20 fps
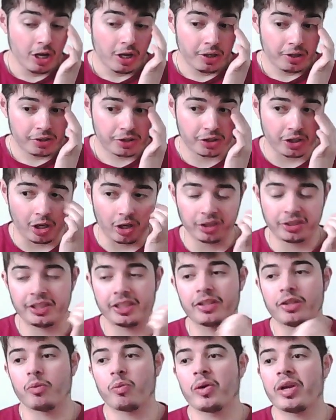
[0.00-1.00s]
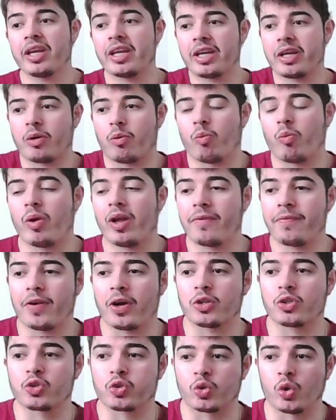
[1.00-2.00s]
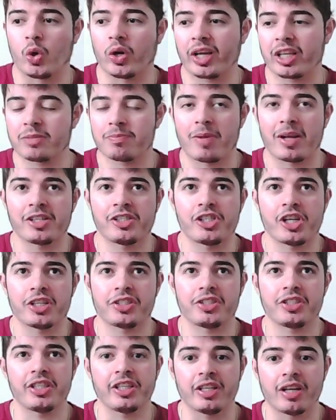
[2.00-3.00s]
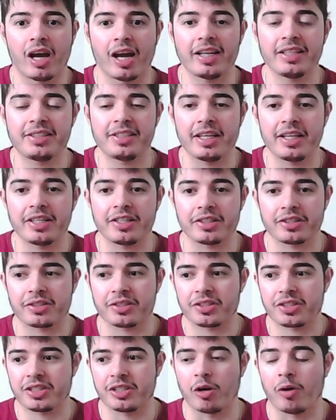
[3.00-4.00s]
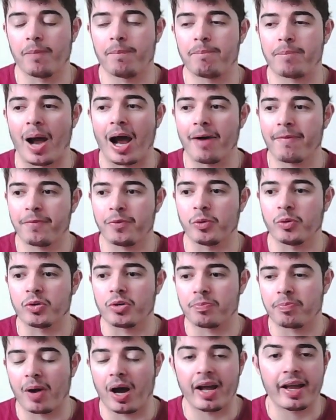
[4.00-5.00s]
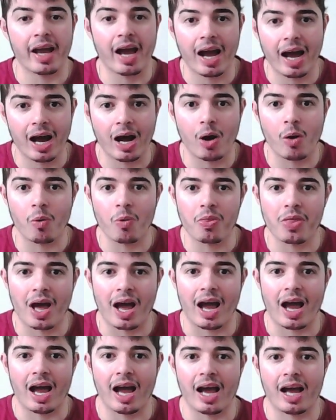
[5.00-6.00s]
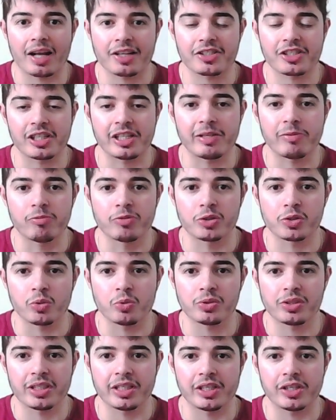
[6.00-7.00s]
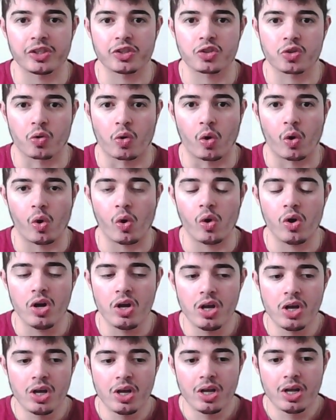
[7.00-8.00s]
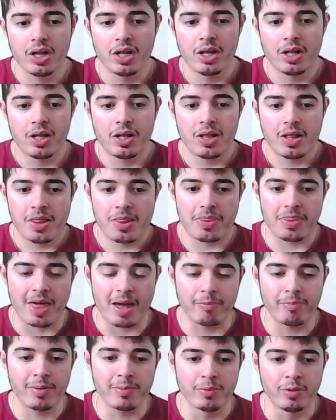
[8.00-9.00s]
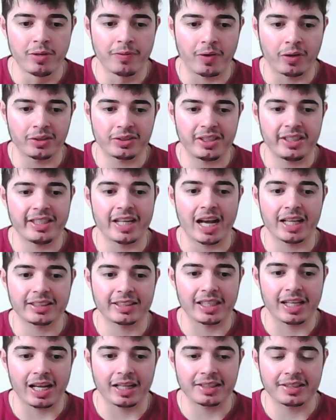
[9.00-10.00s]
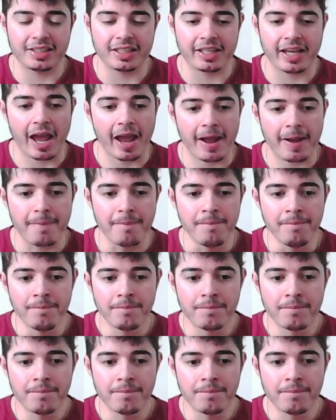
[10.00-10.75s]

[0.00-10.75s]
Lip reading: Starting the week with a draw against Manchester United, still baffled by how that actually resulted in a draw. Then we move on to the Atalanta game.